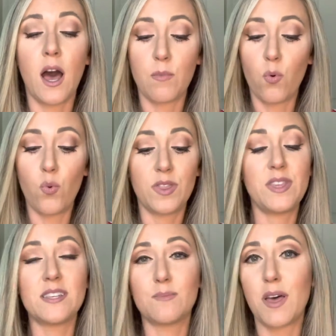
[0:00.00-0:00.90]
with
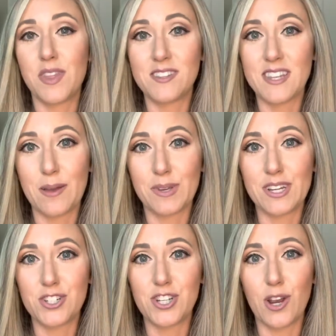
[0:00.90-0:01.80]
these methods that I'm gonna
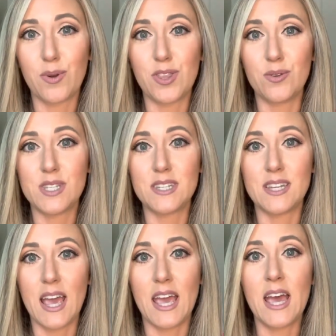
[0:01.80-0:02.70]
share with you
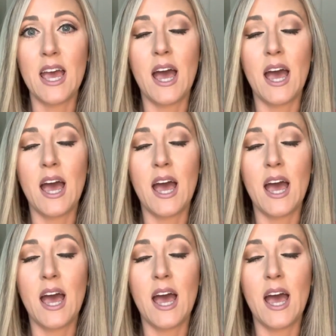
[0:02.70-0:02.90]
today.